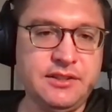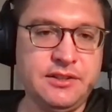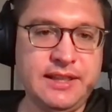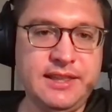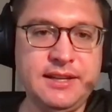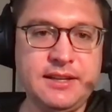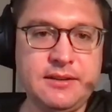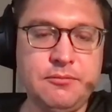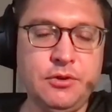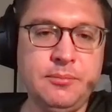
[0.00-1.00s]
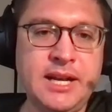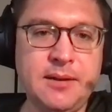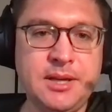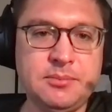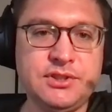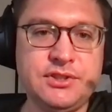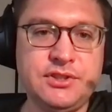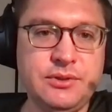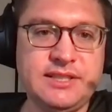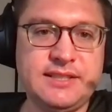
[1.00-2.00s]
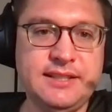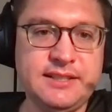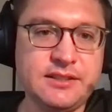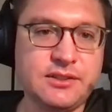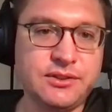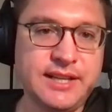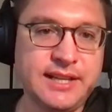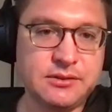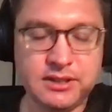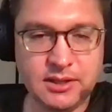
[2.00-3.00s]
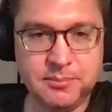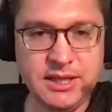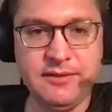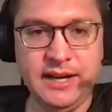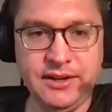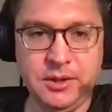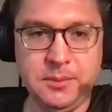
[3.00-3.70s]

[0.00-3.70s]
you know, I think we may not be able to do a statistical test with a p-value,